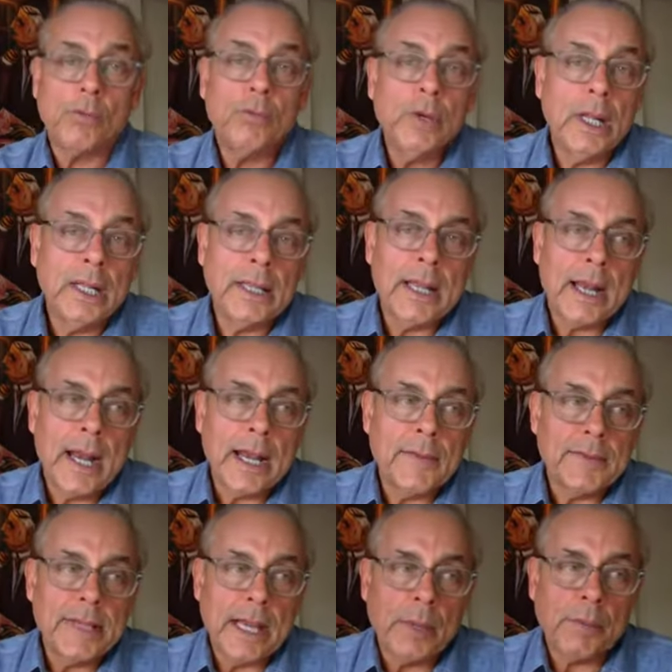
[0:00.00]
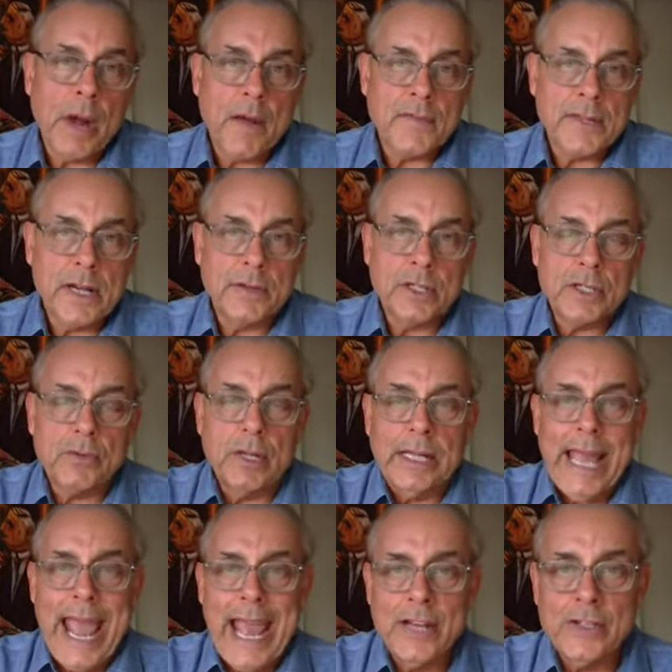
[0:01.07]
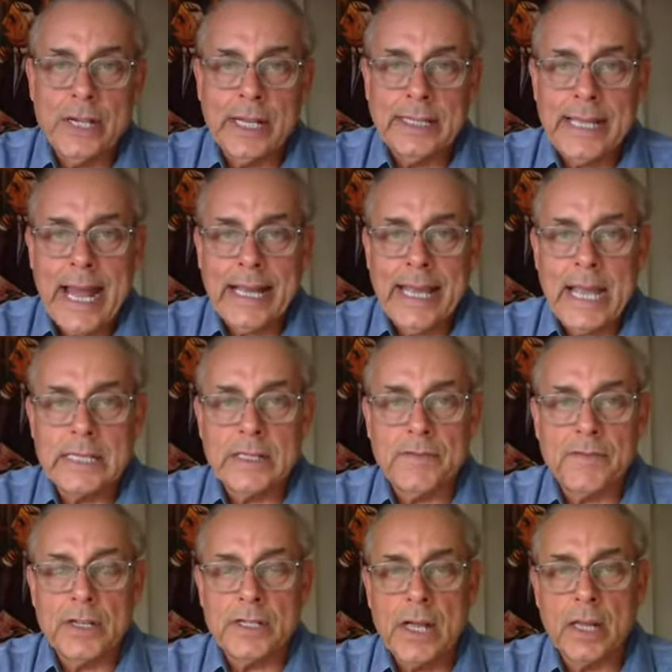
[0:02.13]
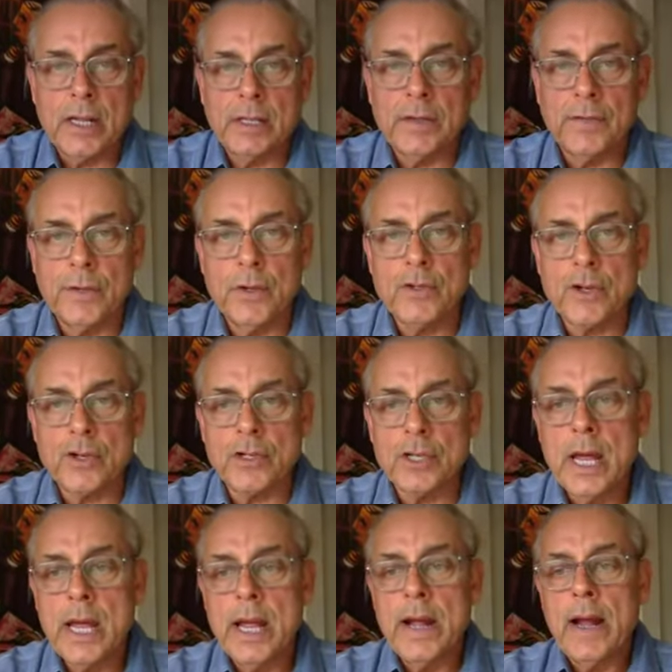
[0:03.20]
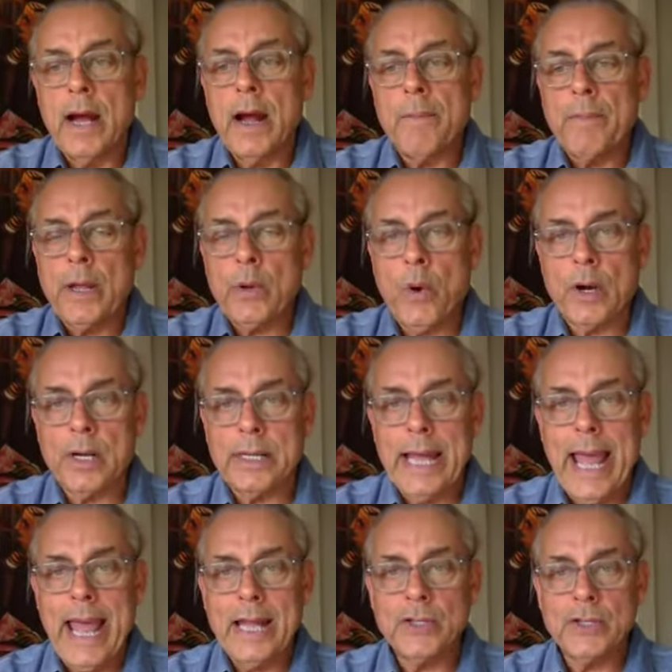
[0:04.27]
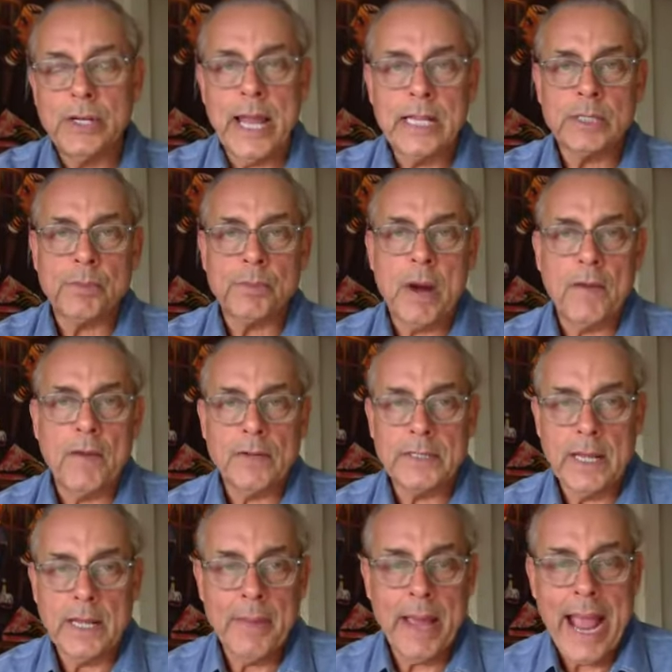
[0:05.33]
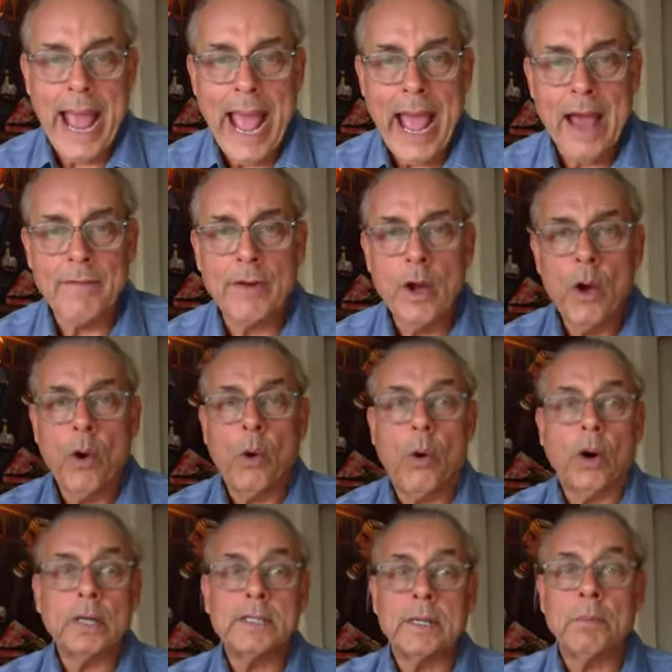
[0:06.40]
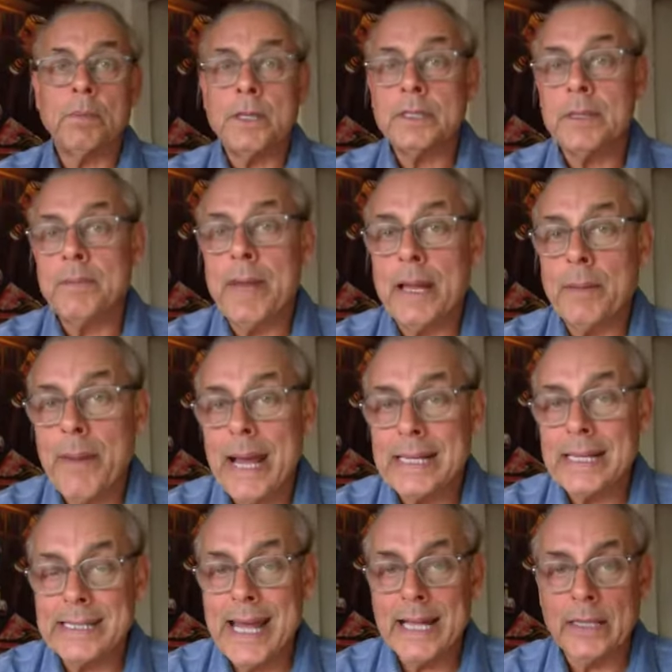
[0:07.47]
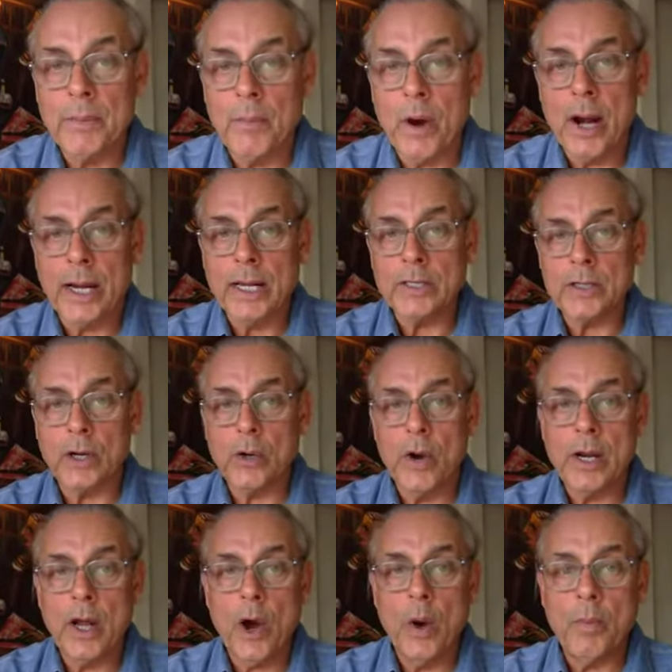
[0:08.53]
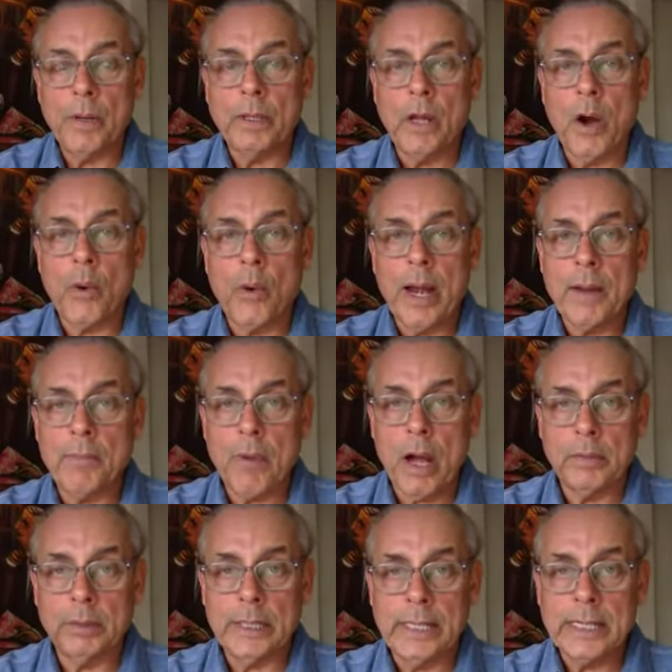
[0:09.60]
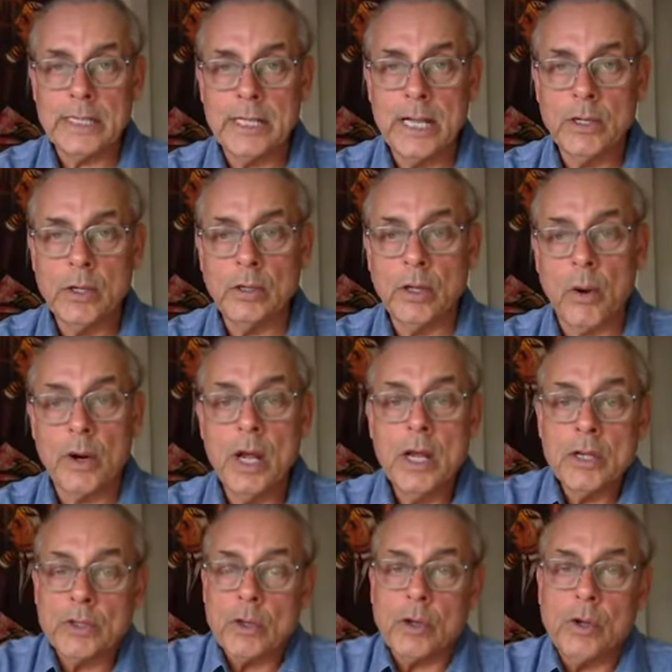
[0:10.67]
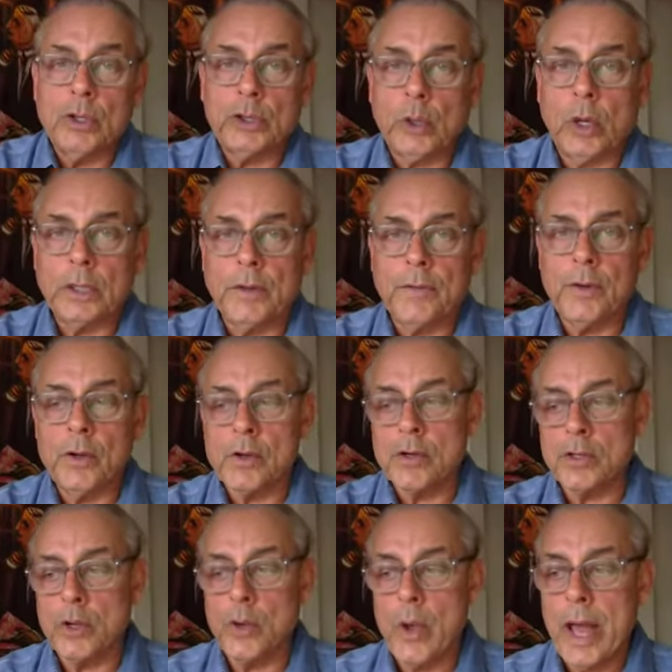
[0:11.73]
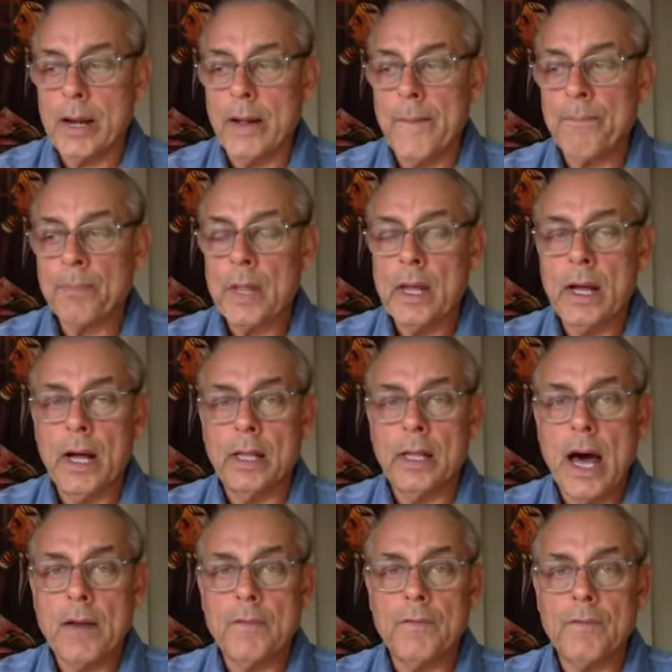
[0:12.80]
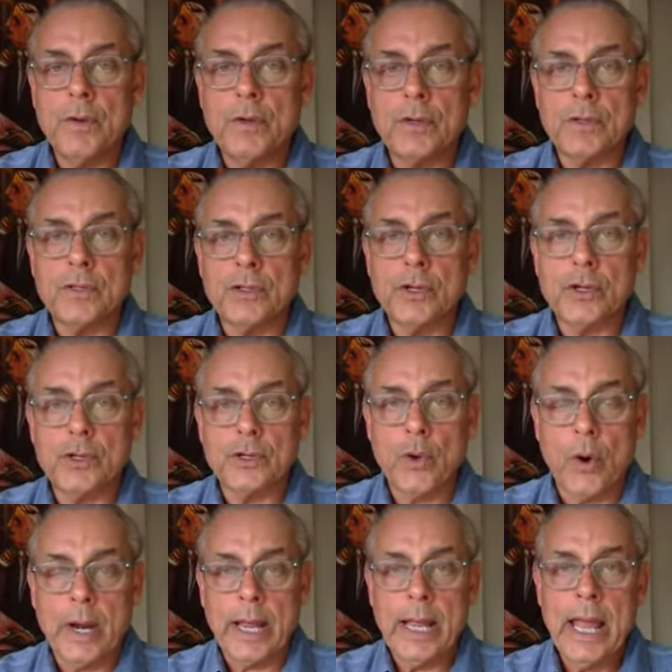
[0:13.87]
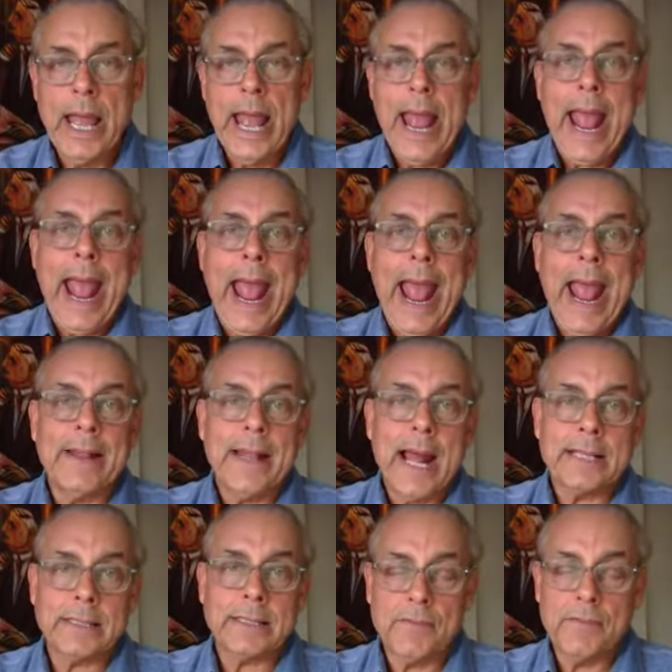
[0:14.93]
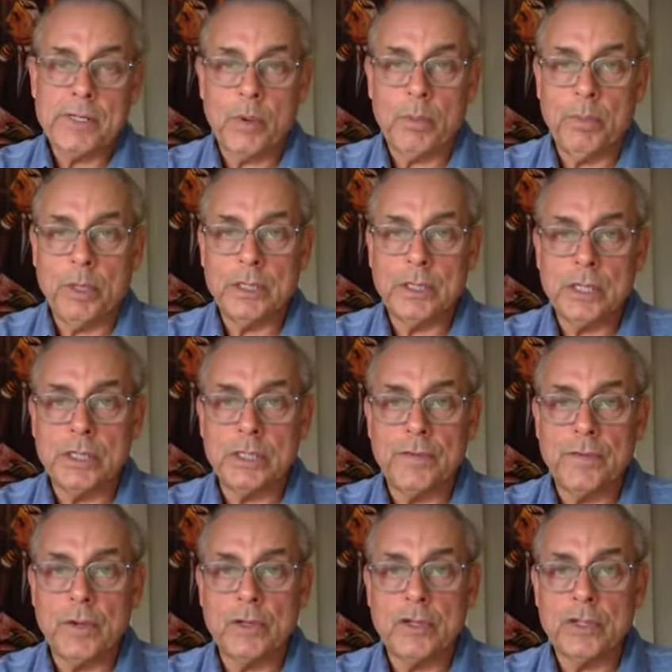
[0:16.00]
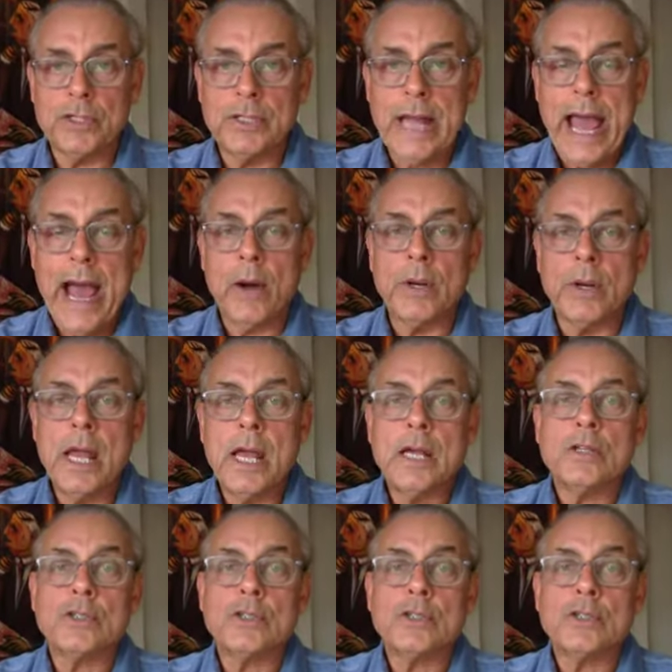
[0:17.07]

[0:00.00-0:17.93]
Really, they're not even taking profits. They're just really hedging in that case if they're selling the futures in order to hedge against profits they may have, or simply to make bets that the markets are going to open lower and probably continue lower. So you short the futures. So you had a lot of futures shorting, and that's obviously what pushes the futures down.